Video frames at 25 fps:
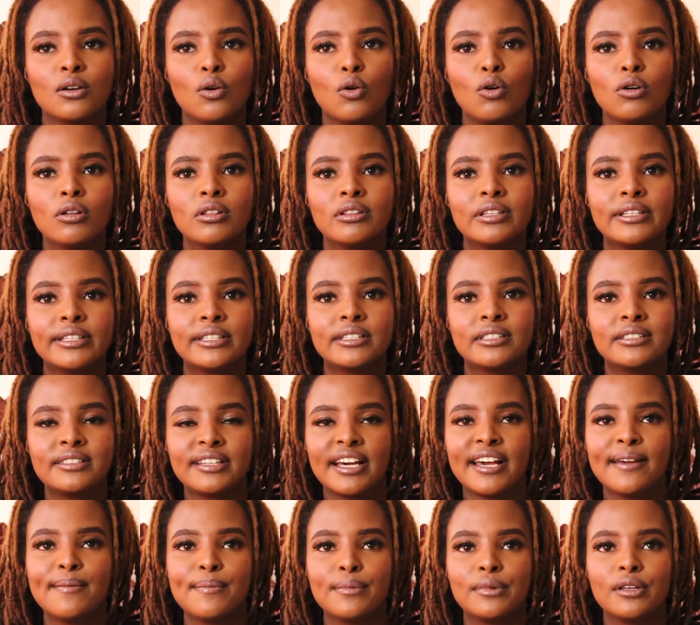all this
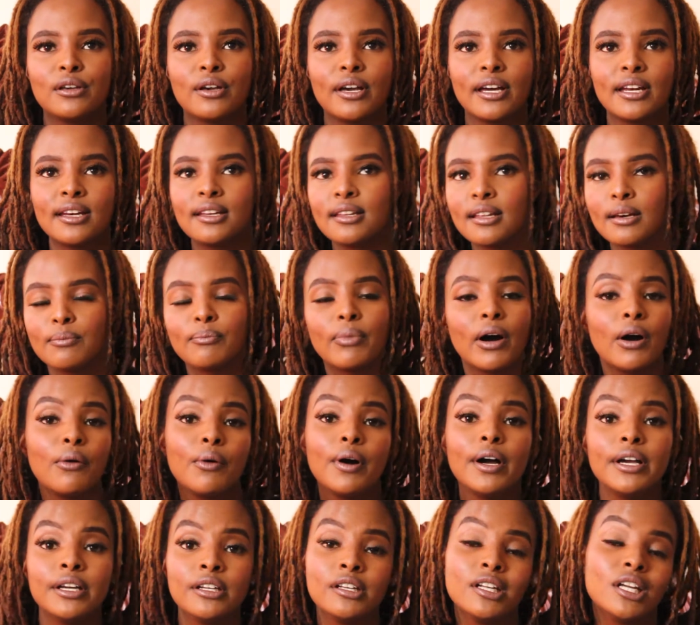time you had the power
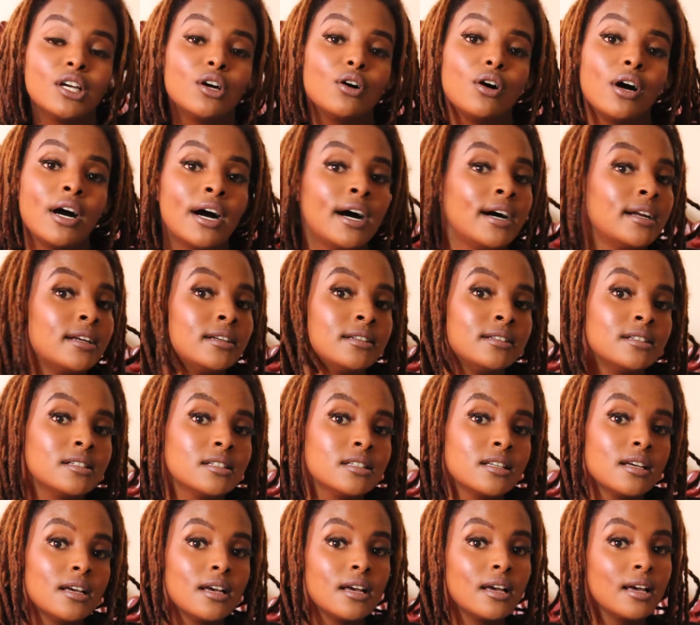in your
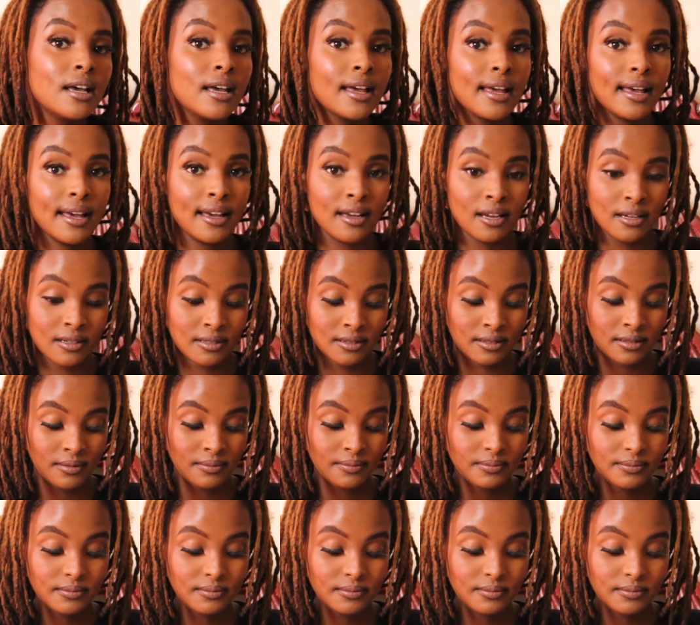hands, and